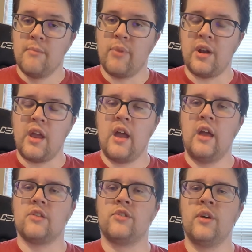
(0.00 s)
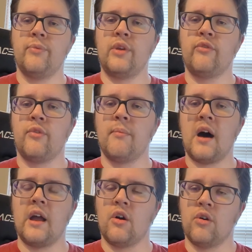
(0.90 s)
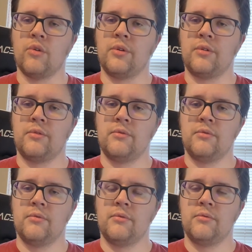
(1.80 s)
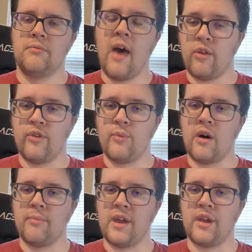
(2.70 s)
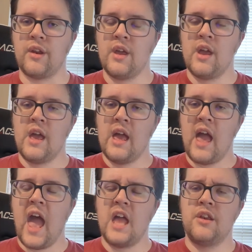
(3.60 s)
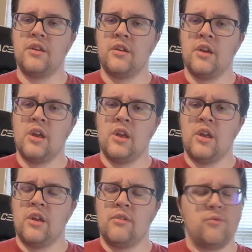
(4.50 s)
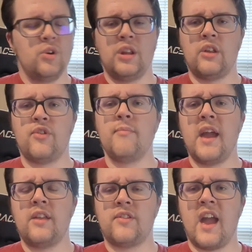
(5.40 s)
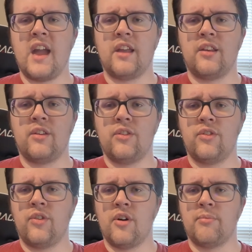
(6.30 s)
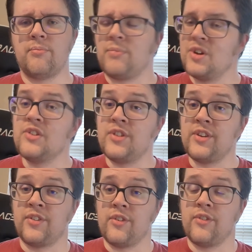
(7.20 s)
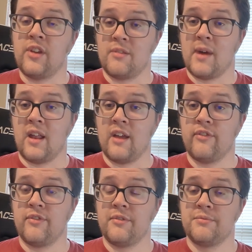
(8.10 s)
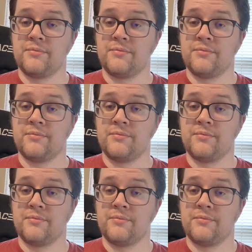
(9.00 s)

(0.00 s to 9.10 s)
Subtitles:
But it's something for my own health and well-being, and really to maintain some consistency in my life.